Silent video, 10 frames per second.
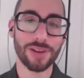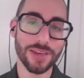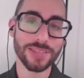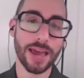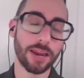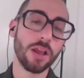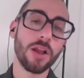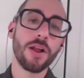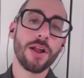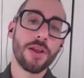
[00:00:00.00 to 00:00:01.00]
I think that
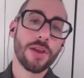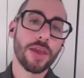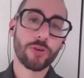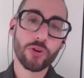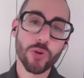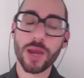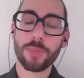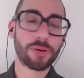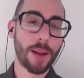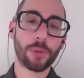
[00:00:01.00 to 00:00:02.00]
if you're doing
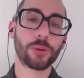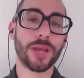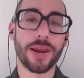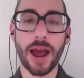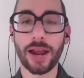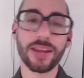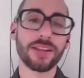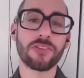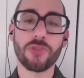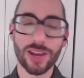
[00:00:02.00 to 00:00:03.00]
it properly and not
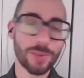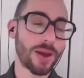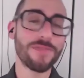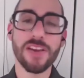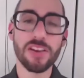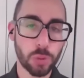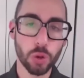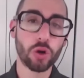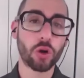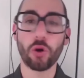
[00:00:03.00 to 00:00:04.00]
getting distracted by
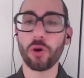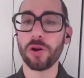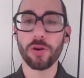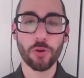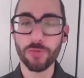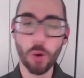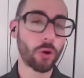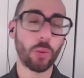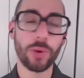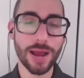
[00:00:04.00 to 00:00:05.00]
Facebook or your
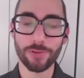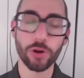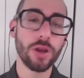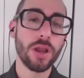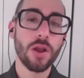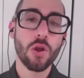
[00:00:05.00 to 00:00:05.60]
phone or whatever,